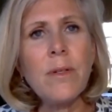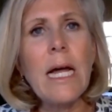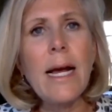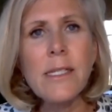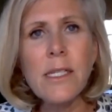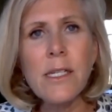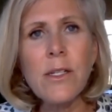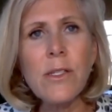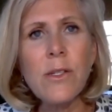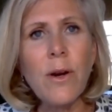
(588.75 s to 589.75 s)

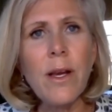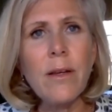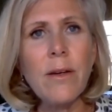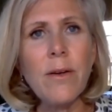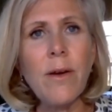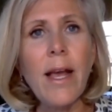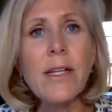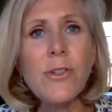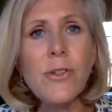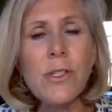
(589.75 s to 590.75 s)
classes or
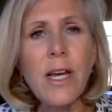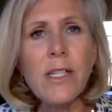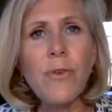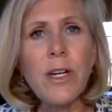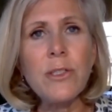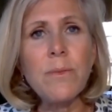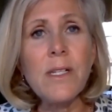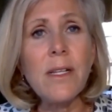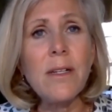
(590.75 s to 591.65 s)
exercise regimen?